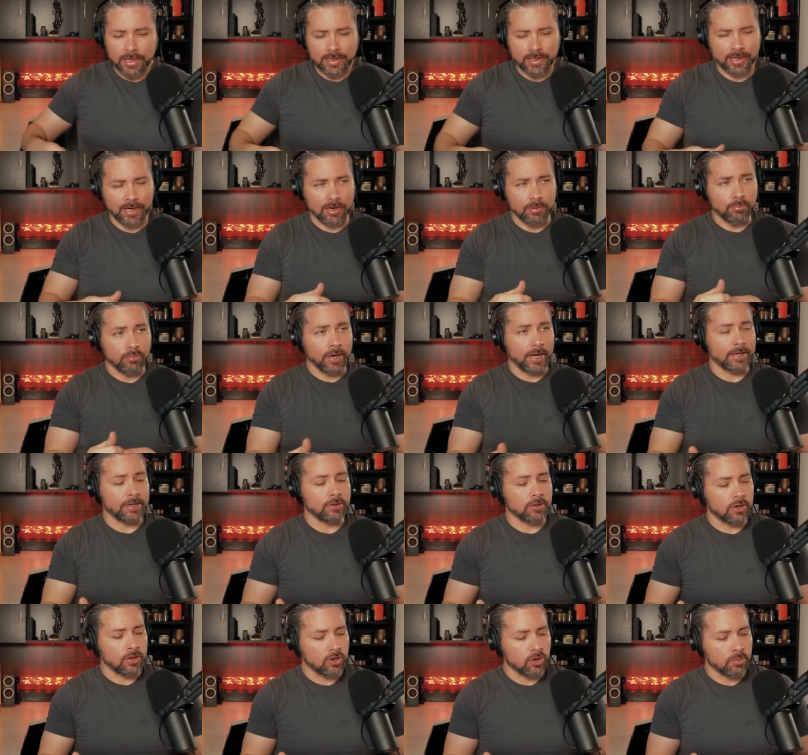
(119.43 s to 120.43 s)
They got a brand
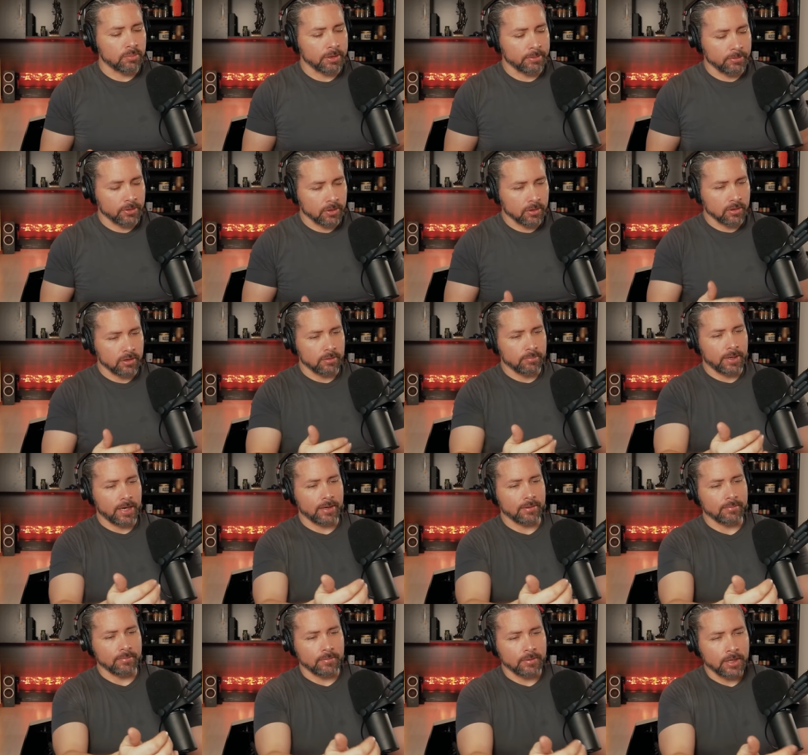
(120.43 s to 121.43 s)
new home, and we learned
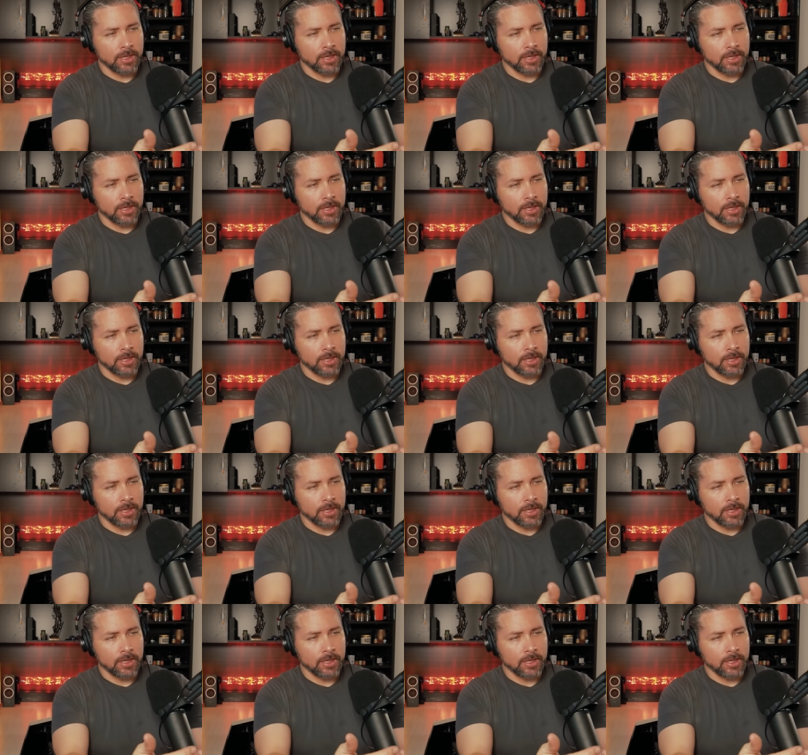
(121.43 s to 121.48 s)
about